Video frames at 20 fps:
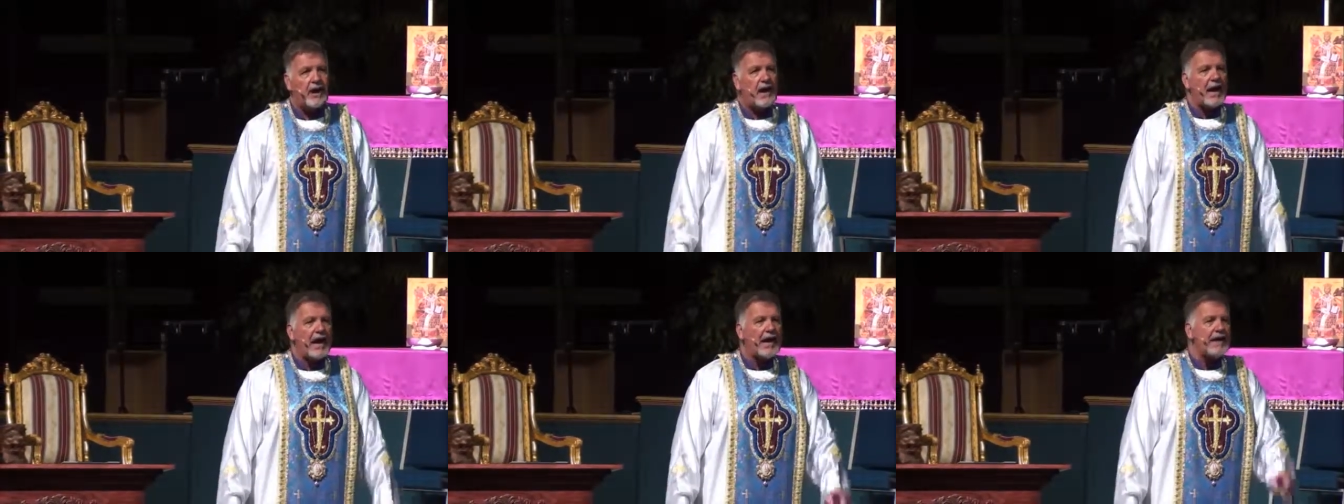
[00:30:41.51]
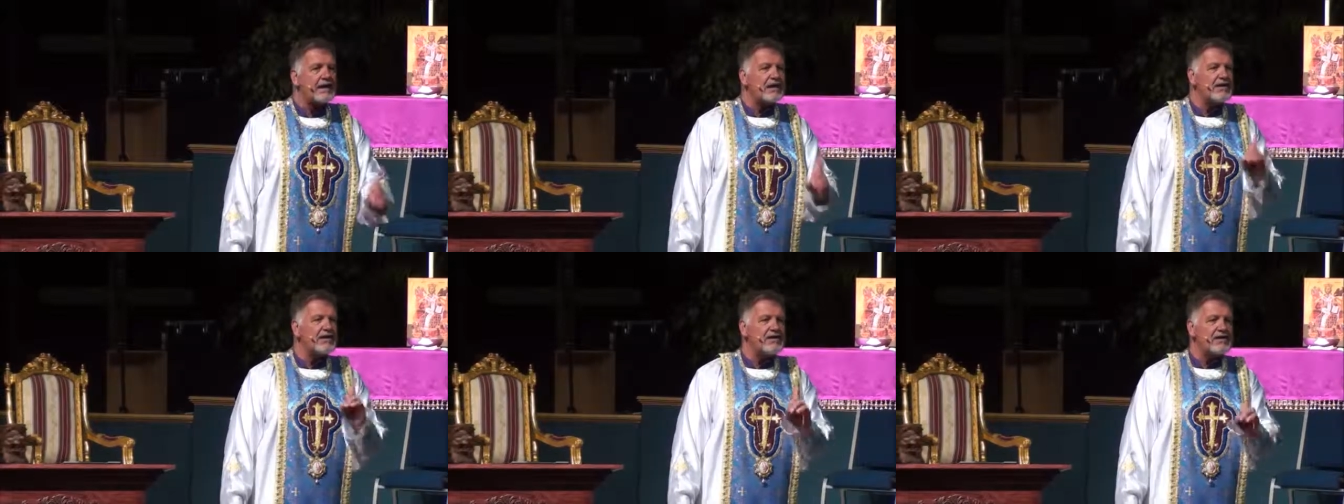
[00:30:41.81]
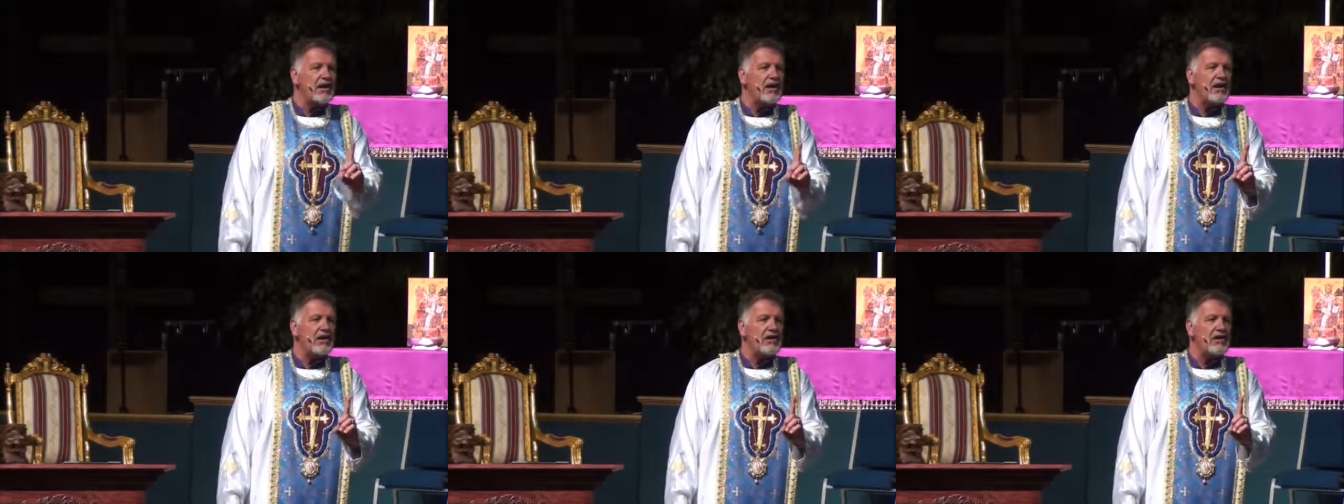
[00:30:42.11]
I can
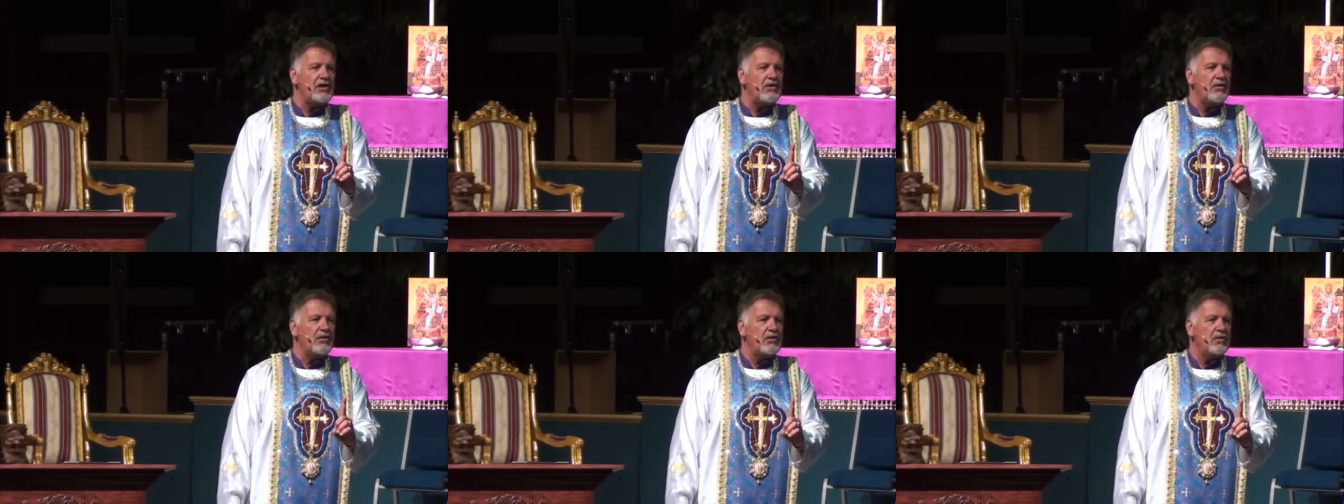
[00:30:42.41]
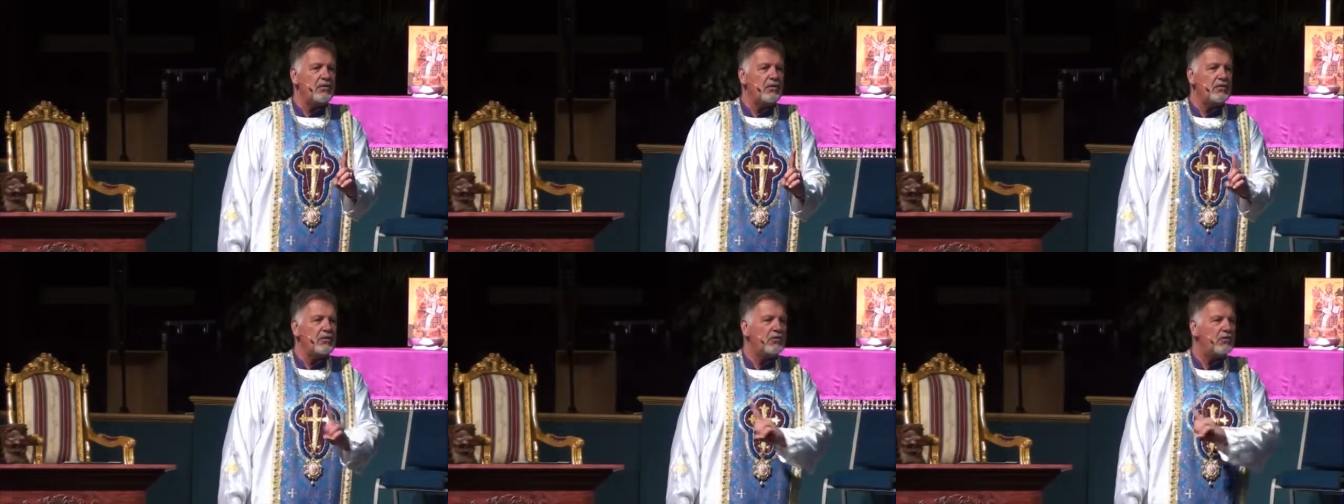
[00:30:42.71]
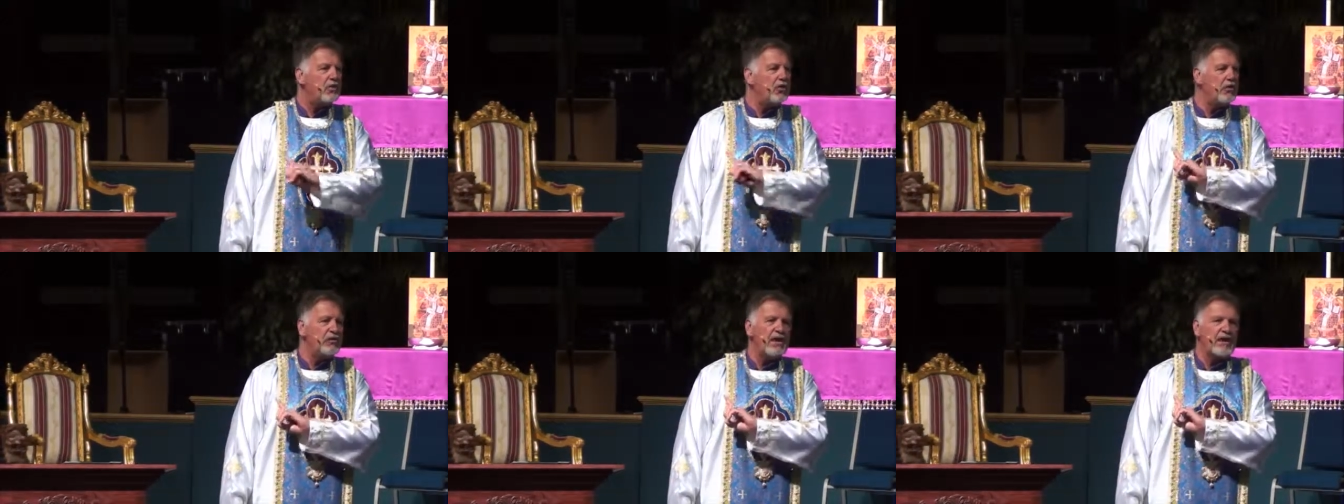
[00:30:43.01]
tell you,
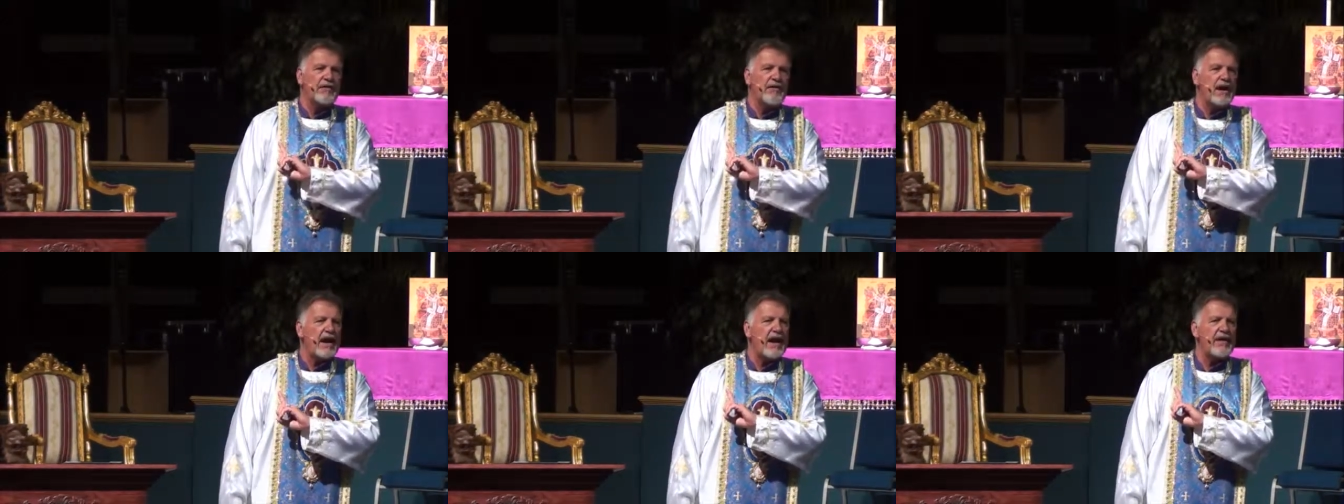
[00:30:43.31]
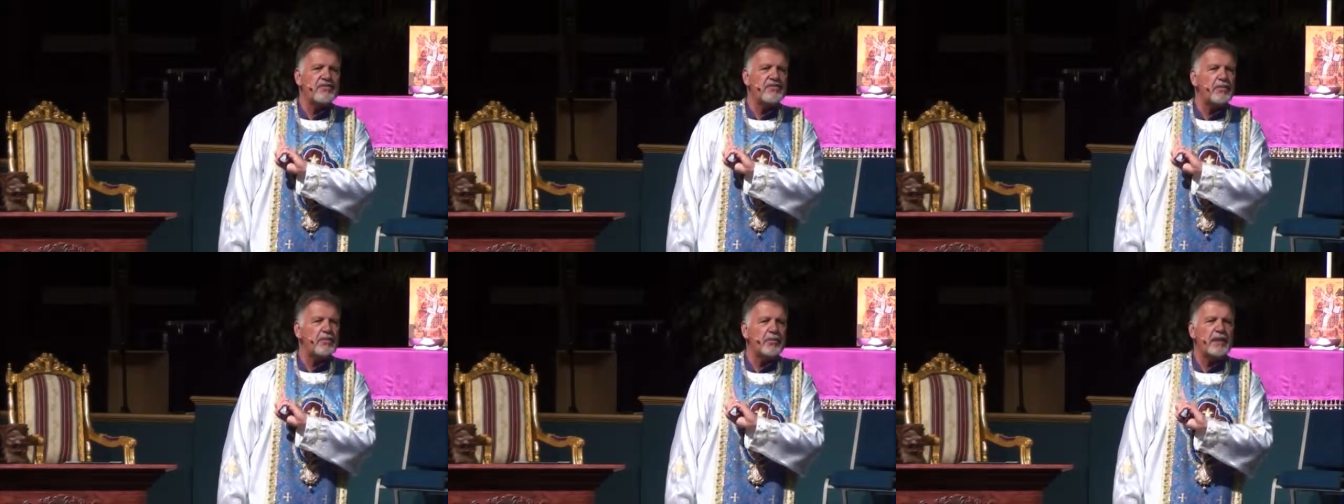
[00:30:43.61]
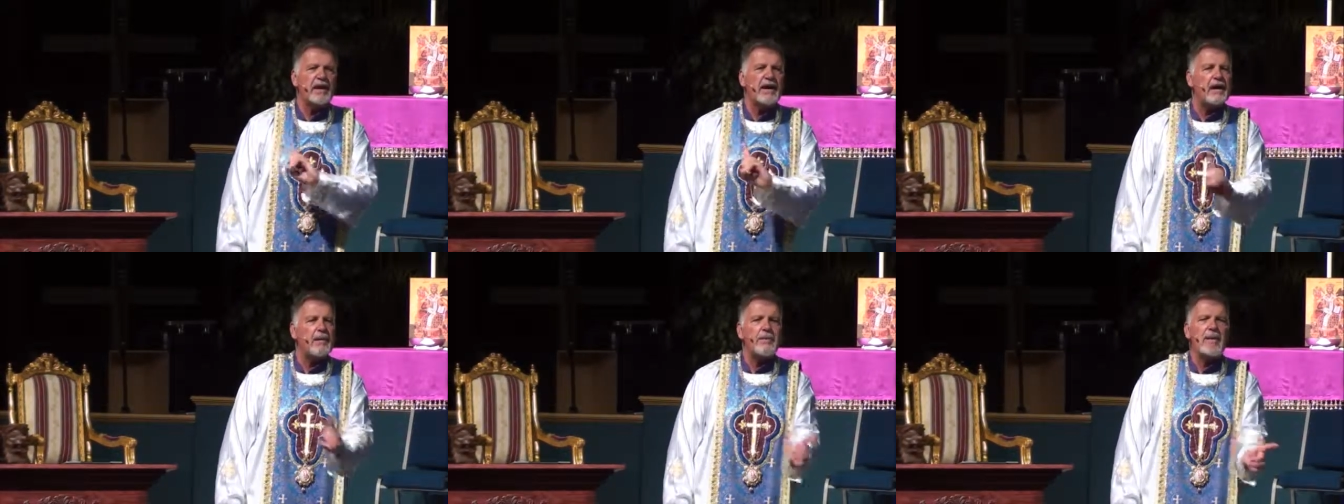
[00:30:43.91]
you'll never have to
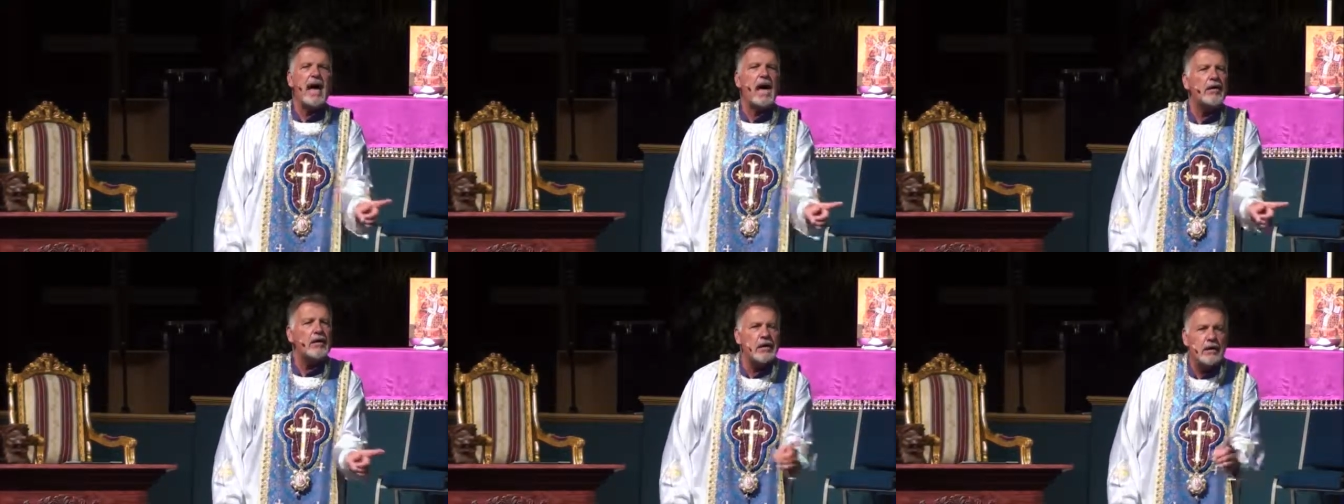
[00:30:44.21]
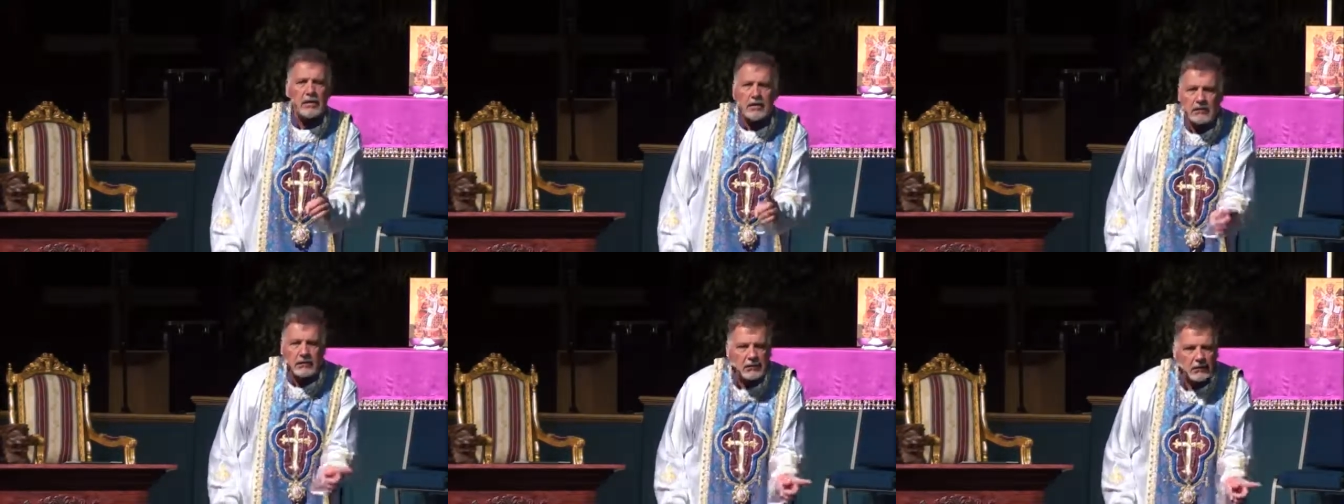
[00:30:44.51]
pray about it.